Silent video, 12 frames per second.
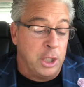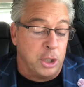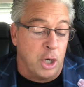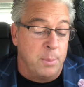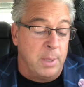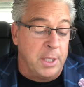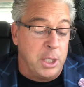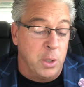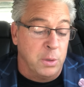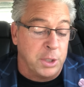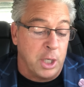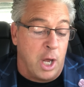term of the
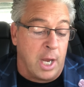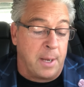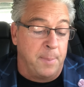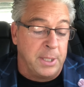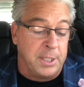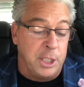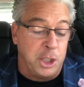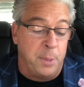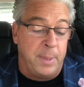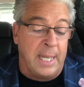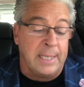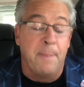use and occupancy should
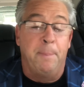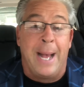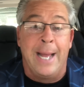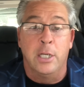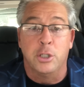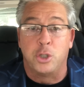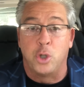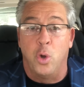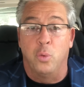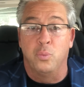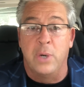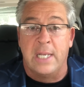be at the buyer's
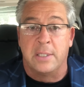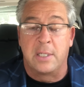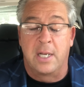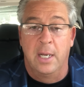sole risk.